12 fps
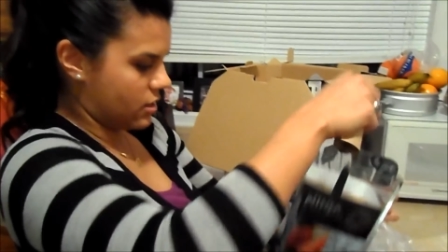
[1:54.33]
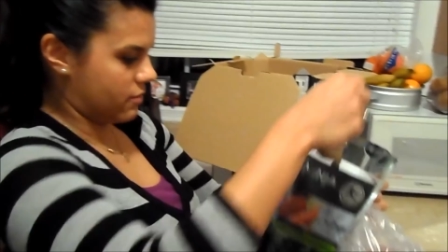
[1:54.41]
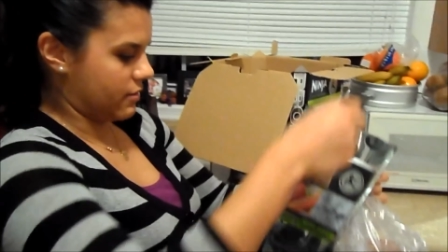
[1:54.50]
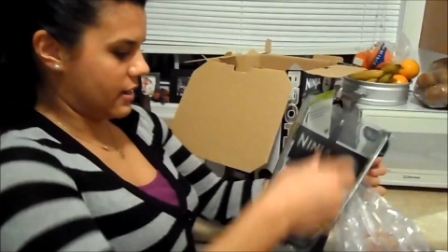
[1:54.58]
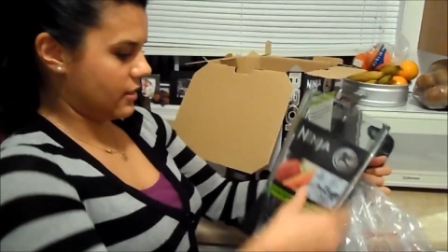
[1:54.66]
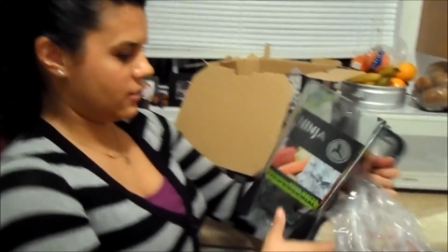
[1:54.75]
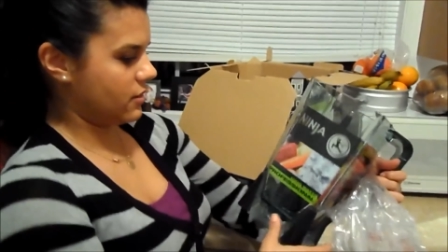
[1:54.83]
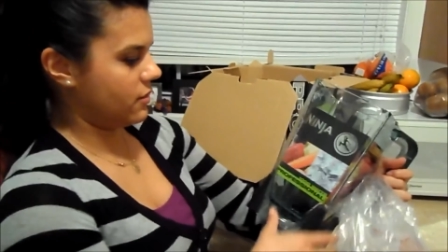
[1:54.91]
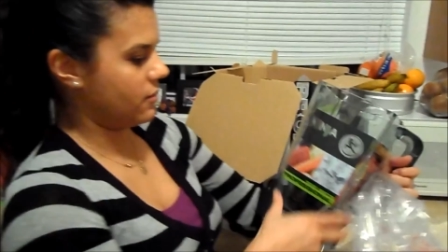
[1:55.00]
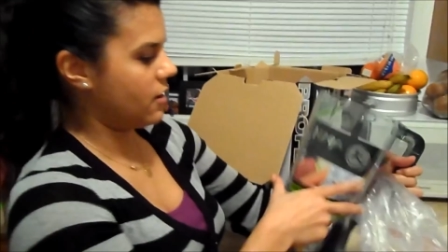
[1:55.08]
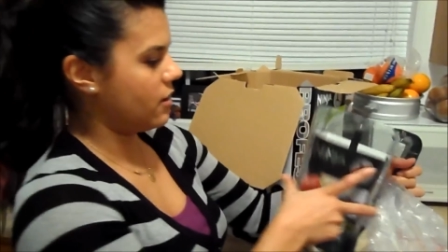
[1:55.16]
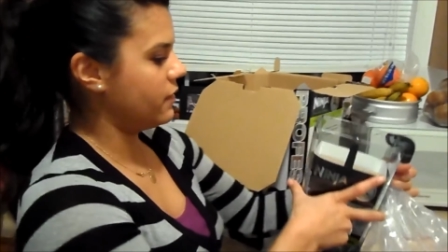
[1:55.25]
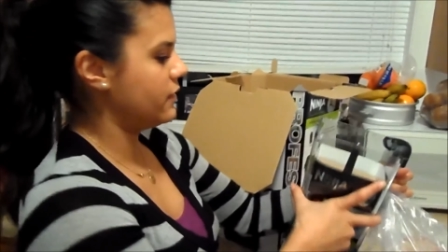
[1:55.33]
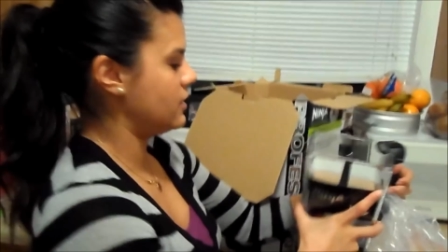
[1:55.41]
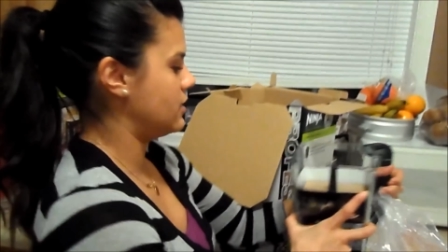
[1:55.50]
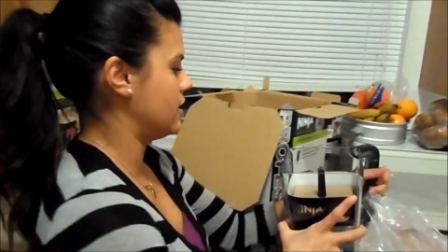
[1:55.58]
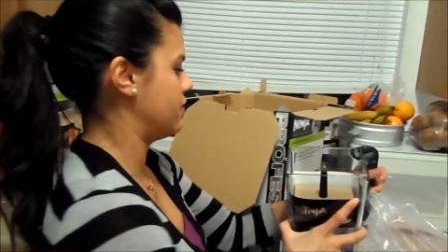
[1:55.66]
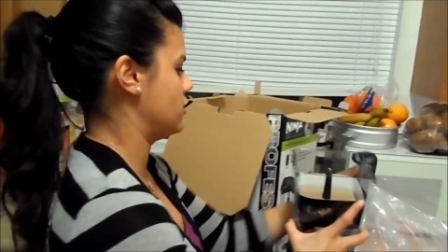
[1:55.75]
Alright, so all
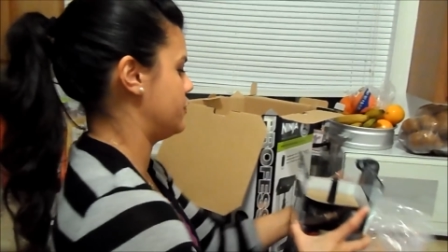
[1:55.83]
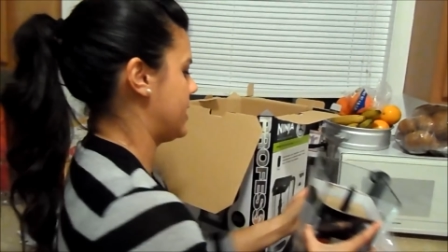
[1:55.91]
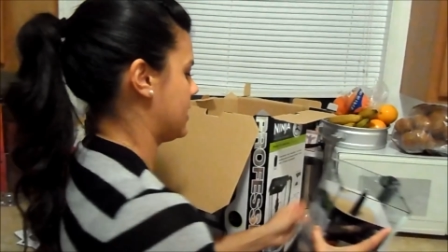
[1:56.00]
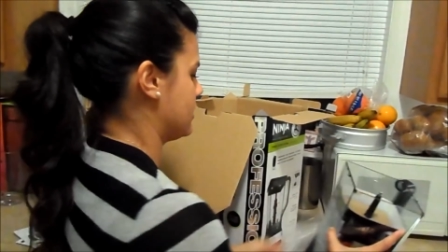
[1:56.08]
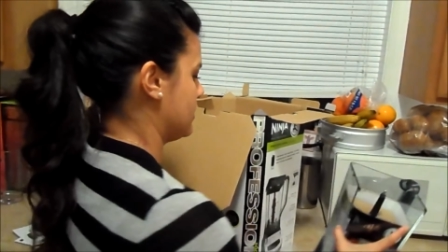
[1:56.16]
this stuff is packed